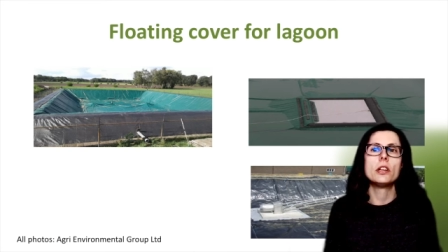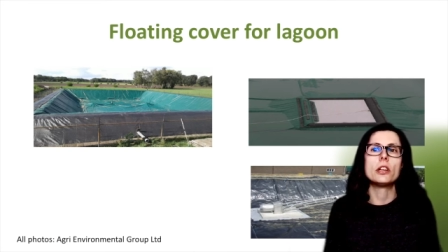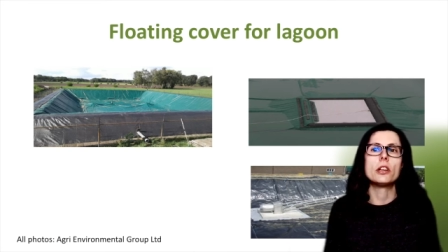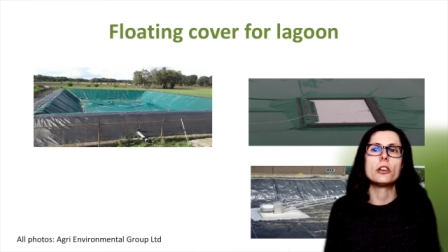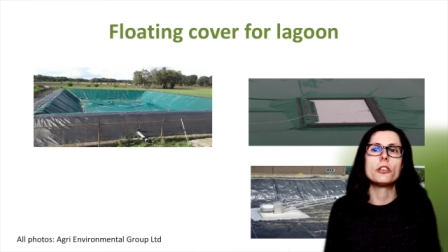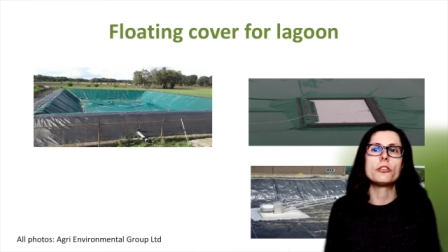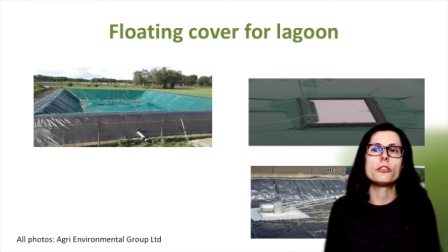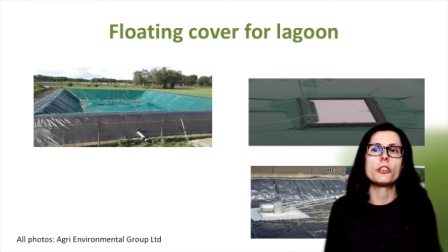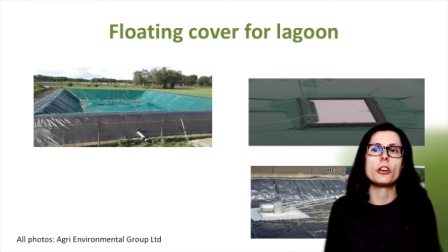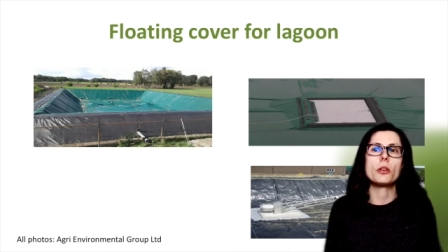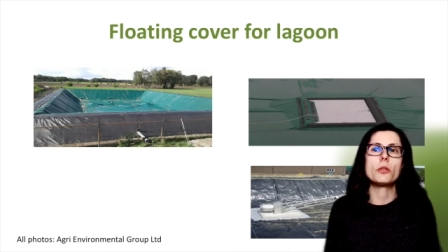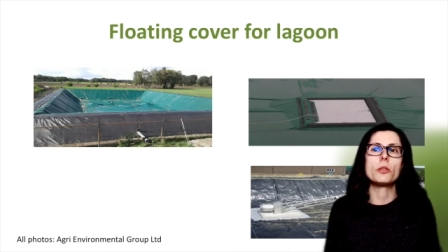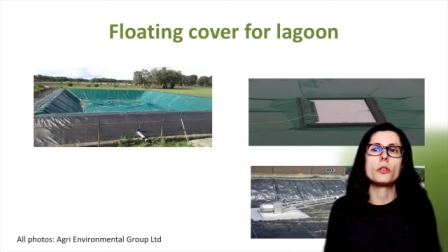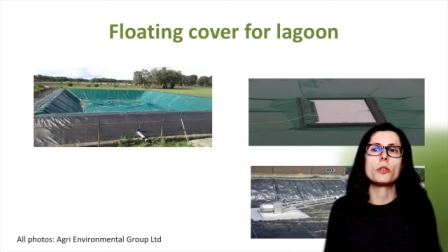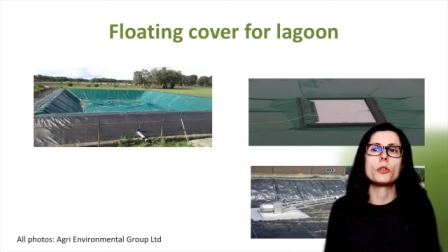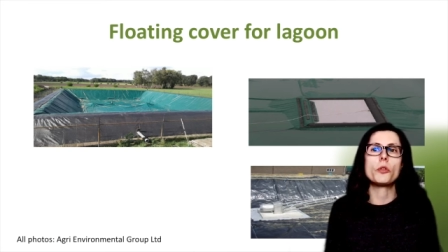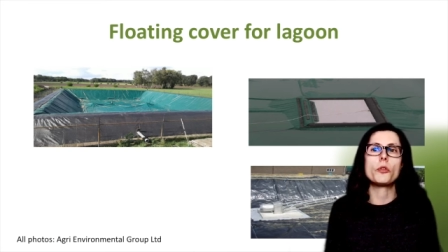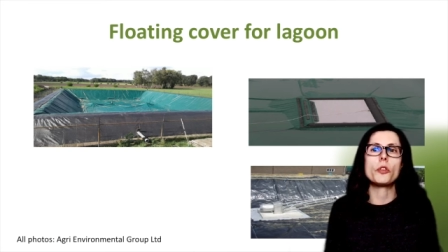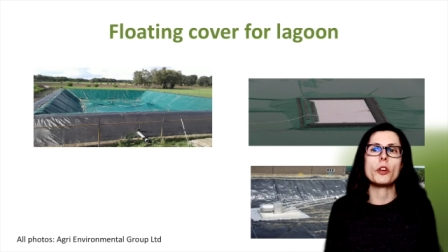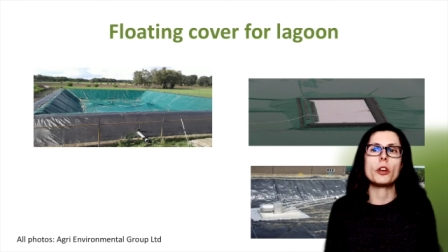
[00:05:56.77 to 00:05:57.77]
as shown on
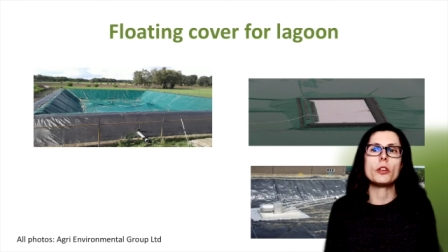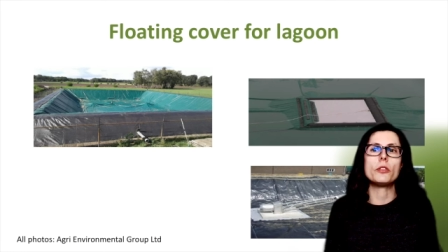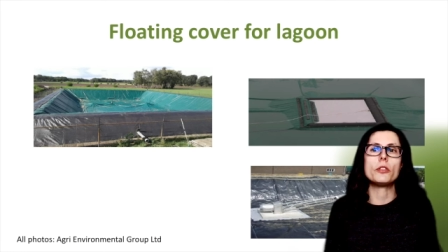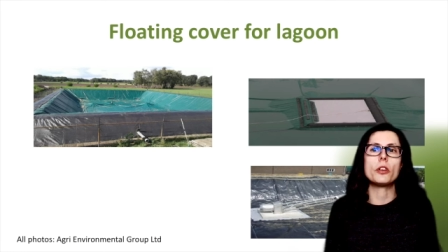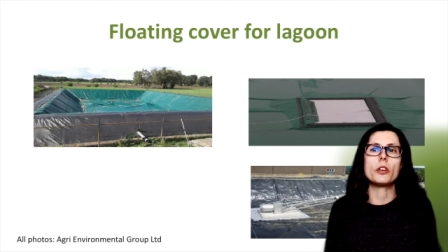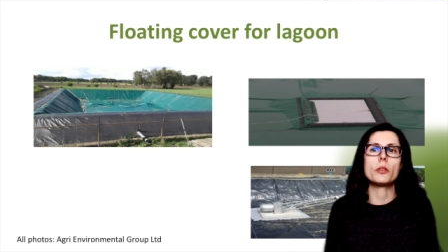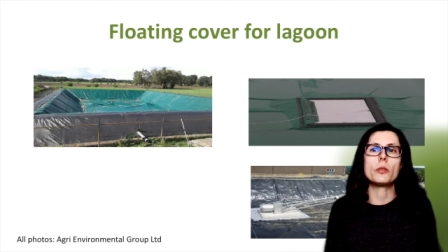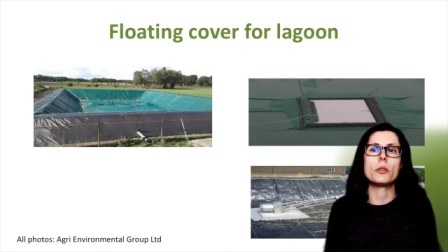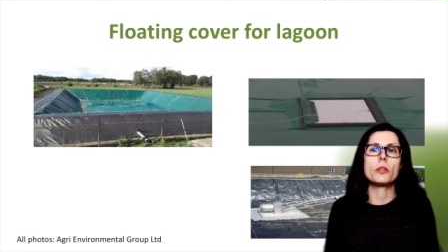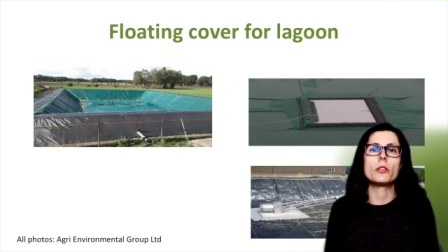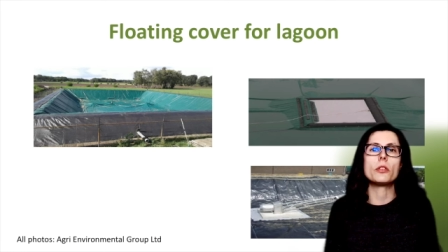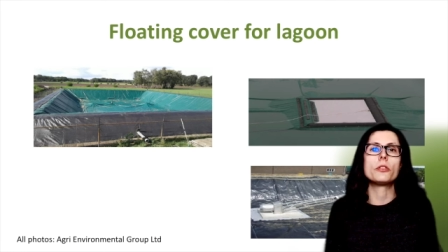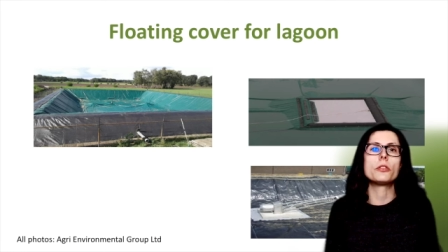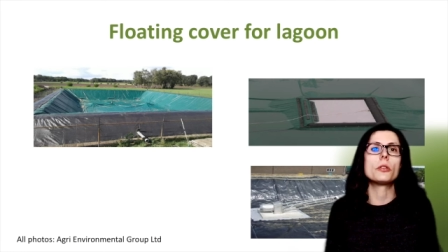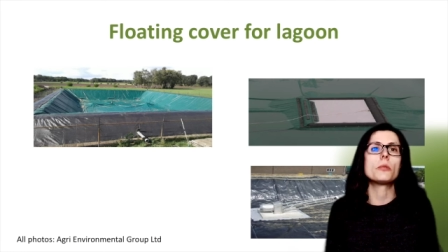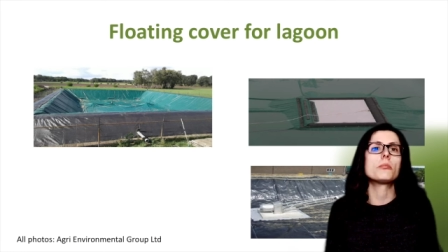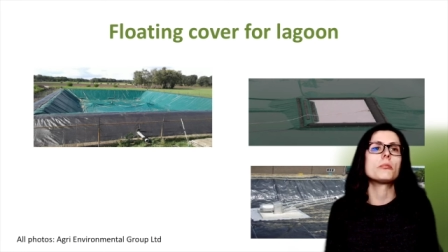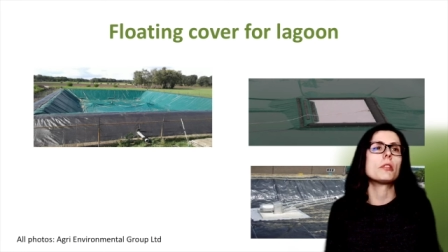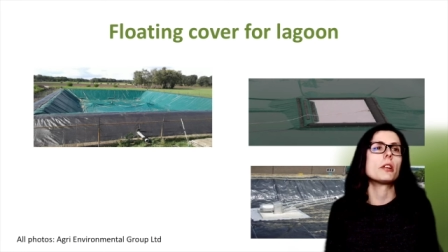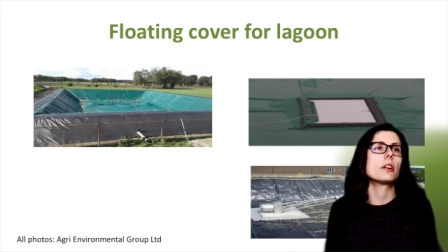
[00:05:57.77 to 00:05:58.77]
the photo on the
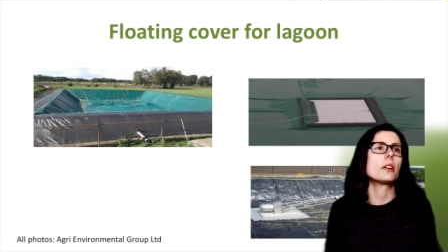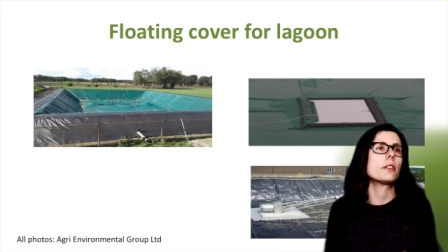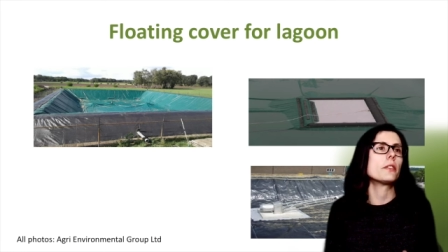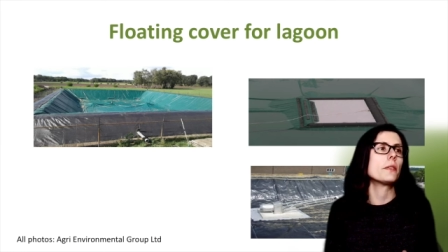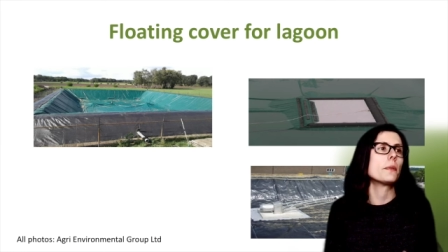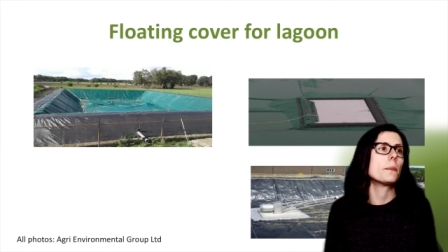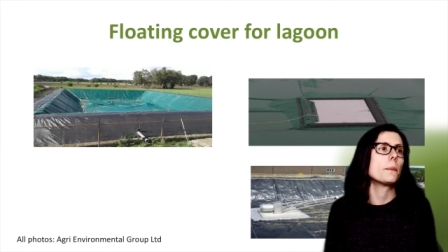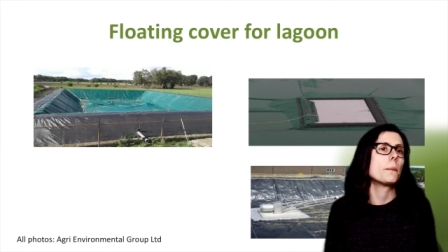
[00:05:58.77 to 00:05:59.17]
top right.